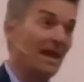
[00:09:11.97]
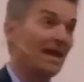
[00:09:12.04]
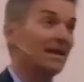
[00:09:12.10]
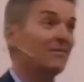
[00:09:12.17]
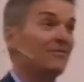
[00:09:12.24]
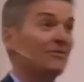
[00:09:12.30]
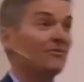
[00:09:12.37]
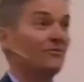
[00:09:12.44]
And
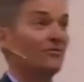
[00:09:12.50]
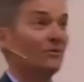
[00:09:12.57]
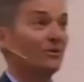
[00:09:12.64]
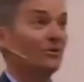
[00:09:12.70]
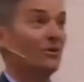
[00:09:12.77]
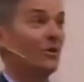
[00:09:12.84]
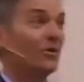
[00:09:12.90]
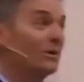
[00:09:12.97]
if
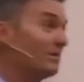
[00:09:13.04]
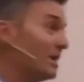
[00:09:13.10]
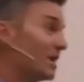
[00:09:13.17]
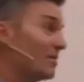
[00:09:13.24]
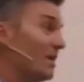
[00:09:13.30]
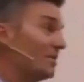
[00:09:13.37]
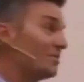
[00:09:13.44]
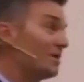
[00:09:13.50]
you know anything
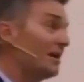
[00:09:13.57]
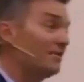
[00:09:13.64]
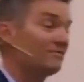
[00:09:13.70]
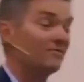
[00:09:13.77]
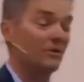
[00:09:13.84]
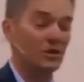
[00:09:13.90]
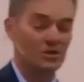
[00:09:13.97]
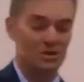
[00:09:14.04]
about that
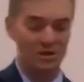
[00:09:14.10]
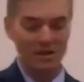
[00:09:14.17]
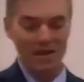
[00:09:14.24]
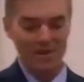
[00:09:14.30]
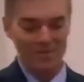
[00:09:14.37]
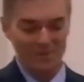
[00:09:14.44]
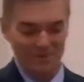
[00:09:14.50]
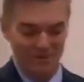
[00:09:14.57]
French
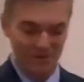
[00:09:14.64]
Enlightenment